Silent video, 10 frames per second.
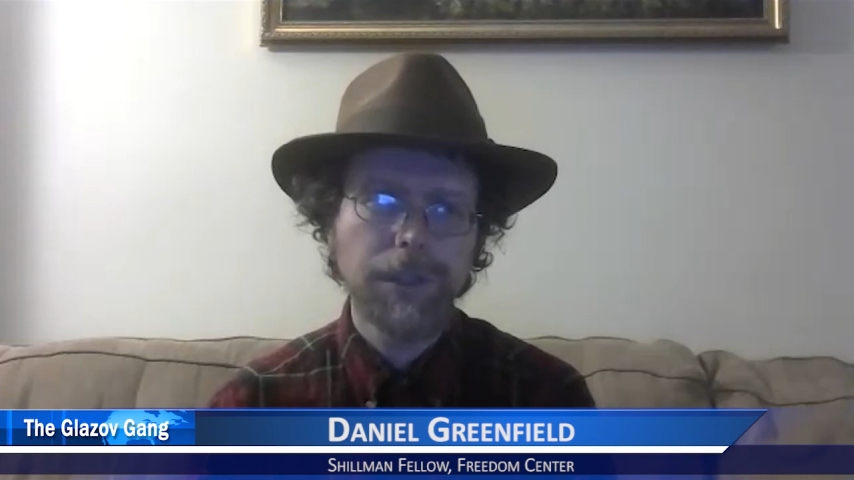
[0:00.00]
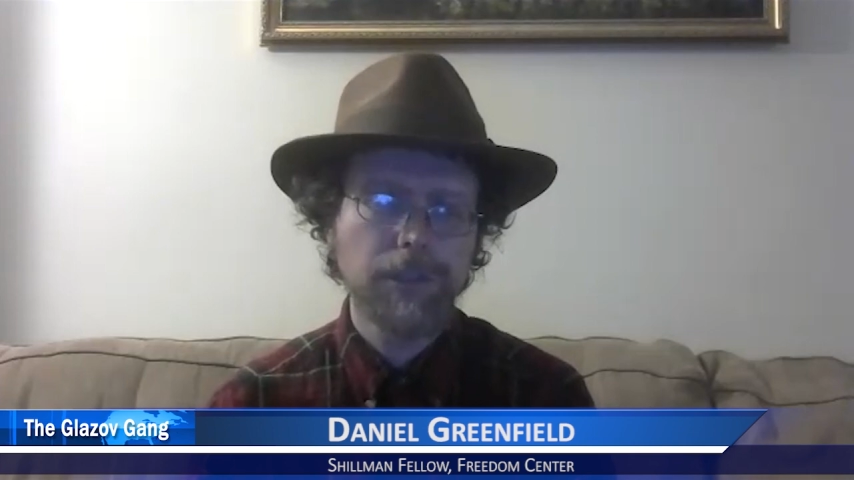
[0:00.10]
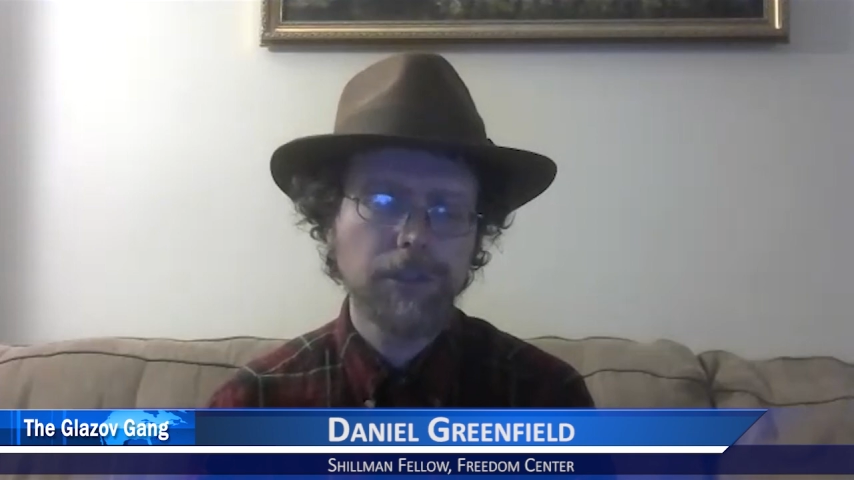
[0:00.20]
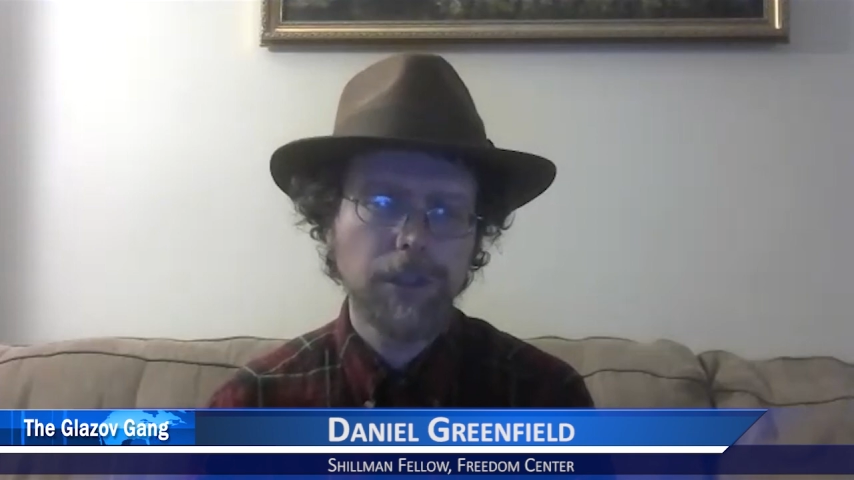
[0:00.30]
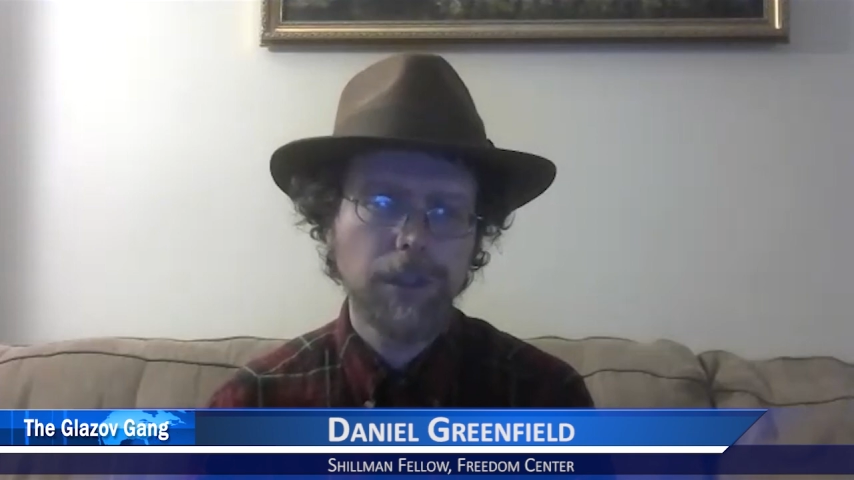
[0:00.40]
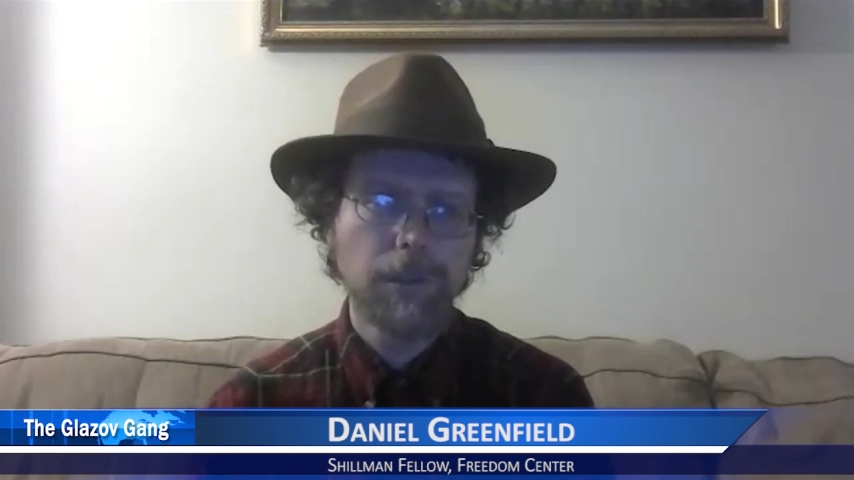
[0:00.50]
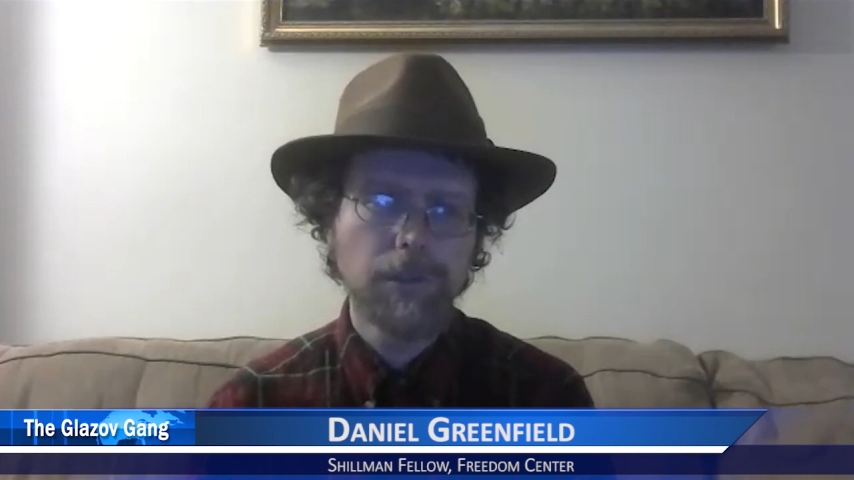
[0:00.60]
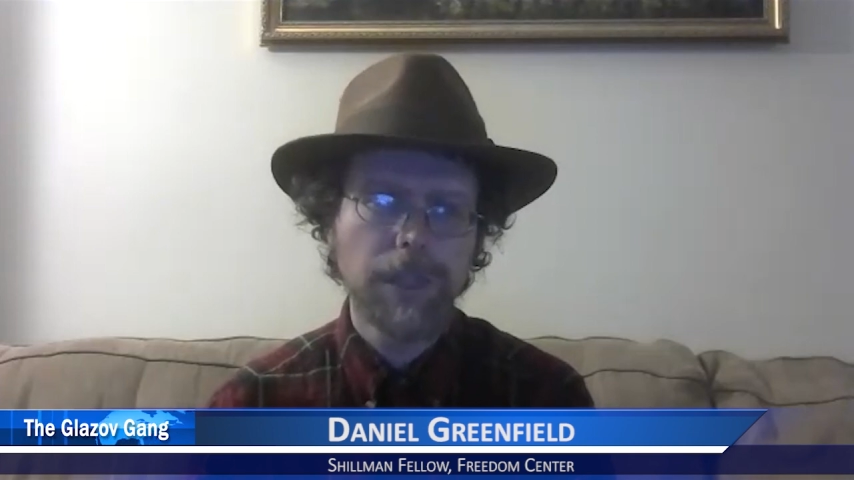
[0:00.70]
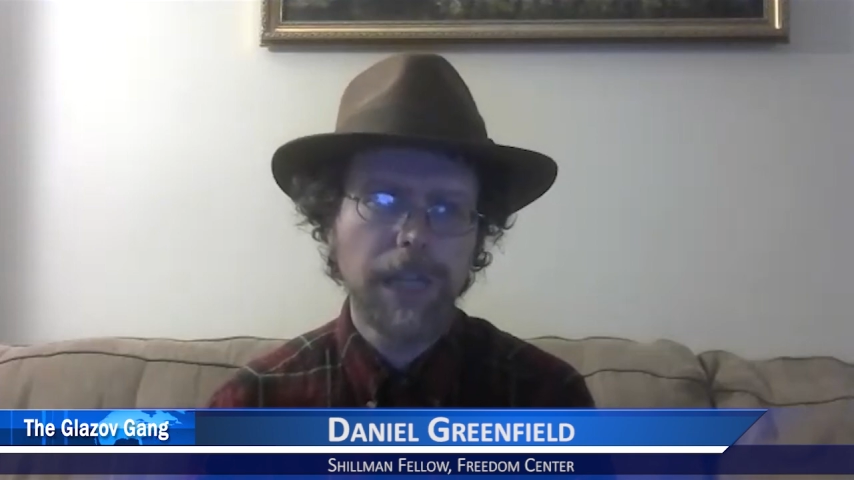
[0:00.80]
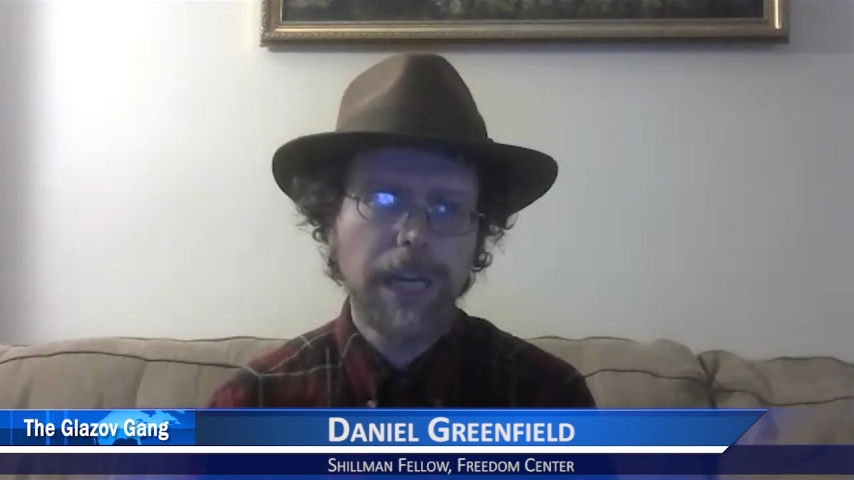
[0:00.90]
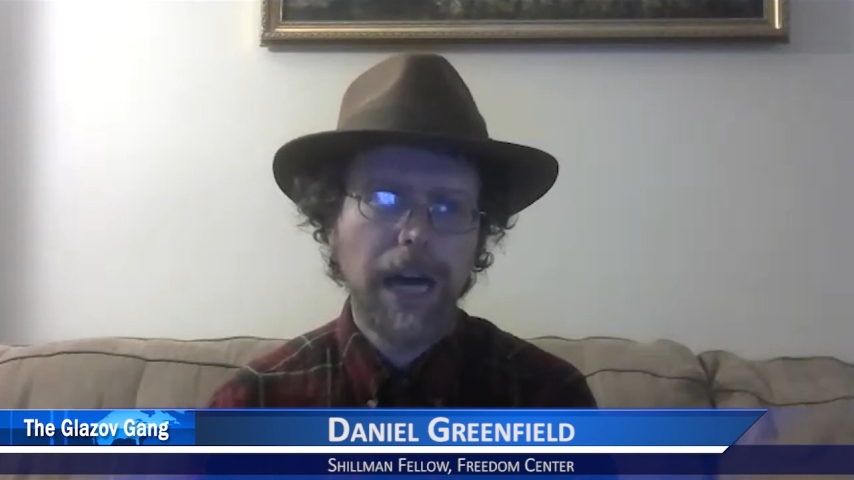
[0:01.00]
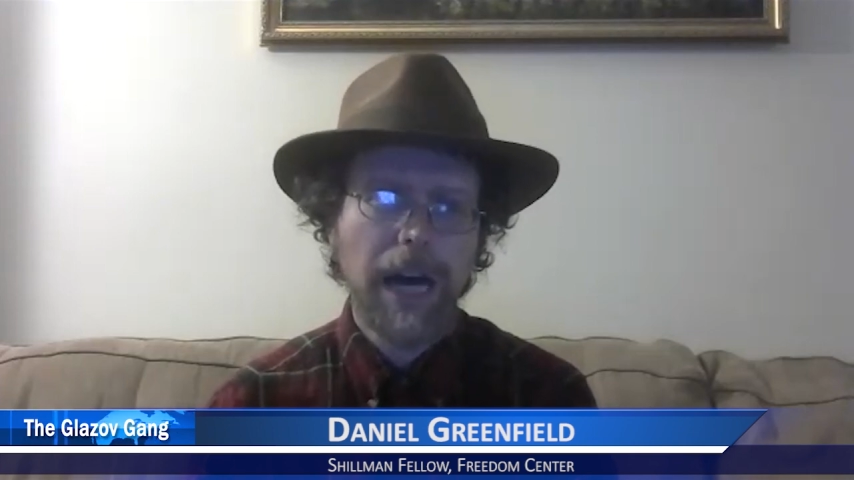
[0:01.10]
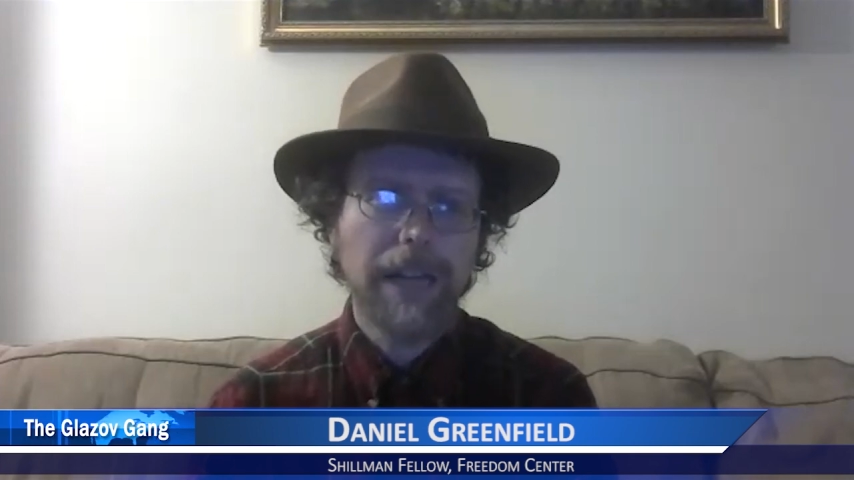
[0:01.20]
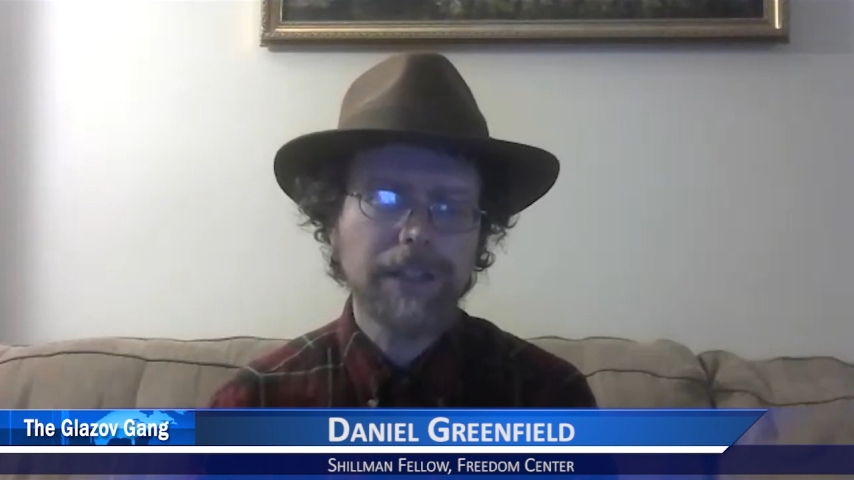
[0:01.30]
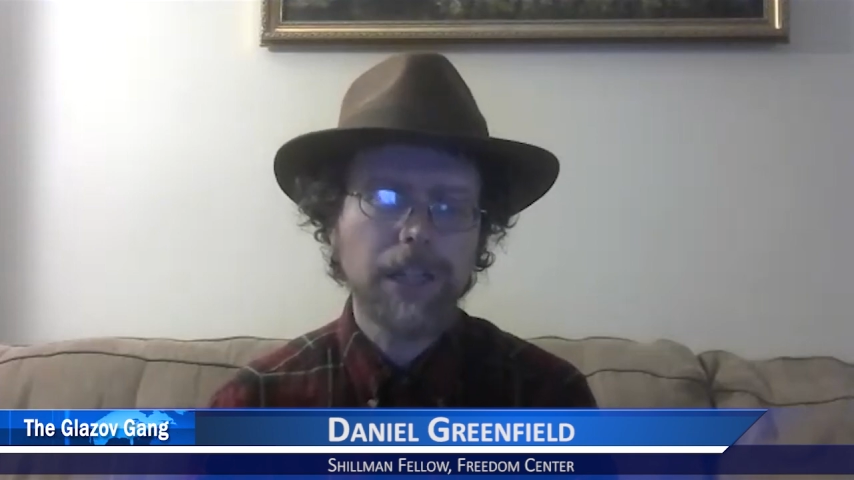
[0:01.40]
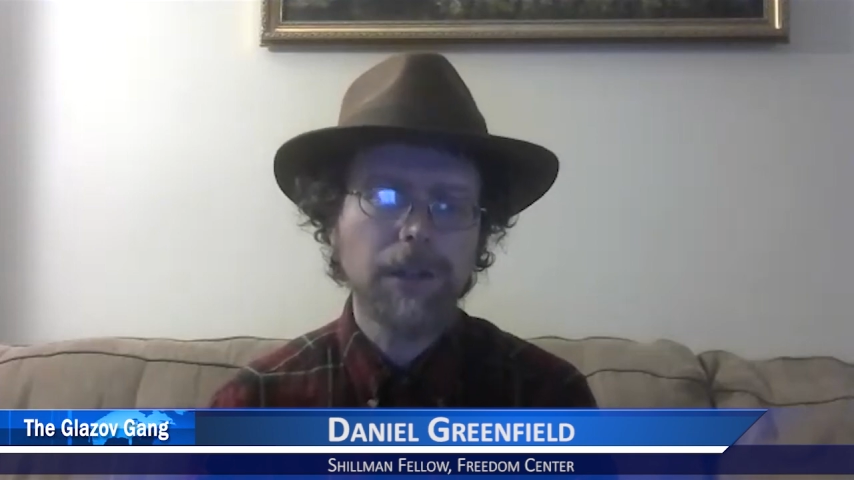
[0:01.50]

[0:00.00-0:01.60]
their souls to